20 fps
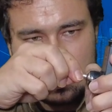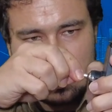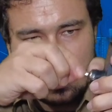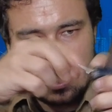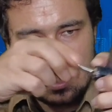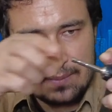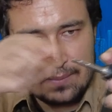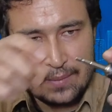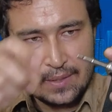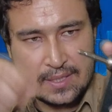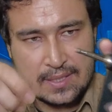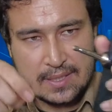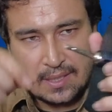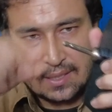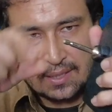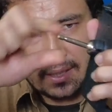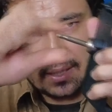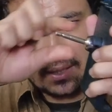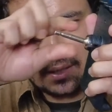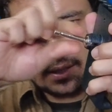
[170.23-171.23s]
It's fixed in
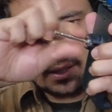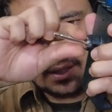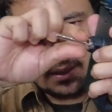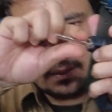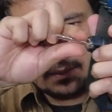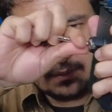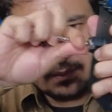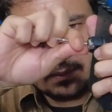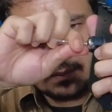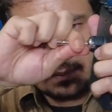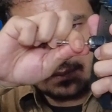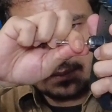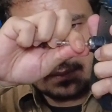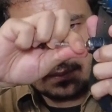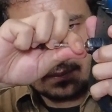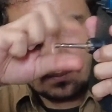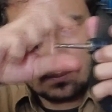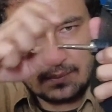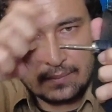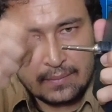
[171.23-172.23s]
the area,
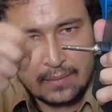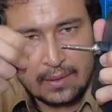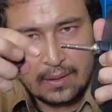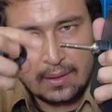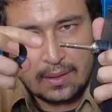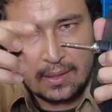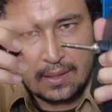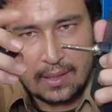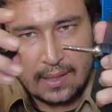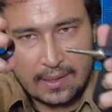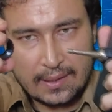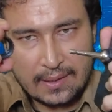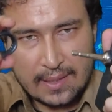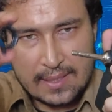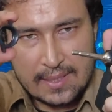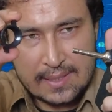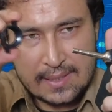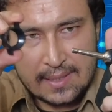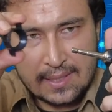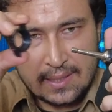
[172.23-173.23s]
and
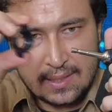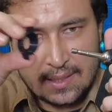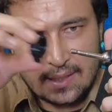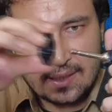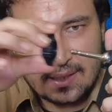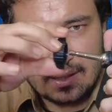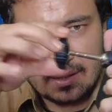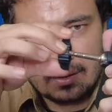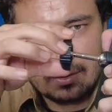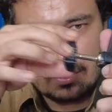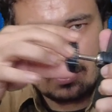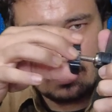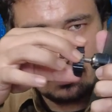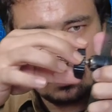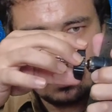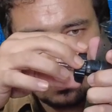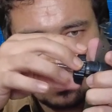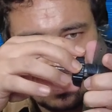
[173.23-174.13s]
this thing again you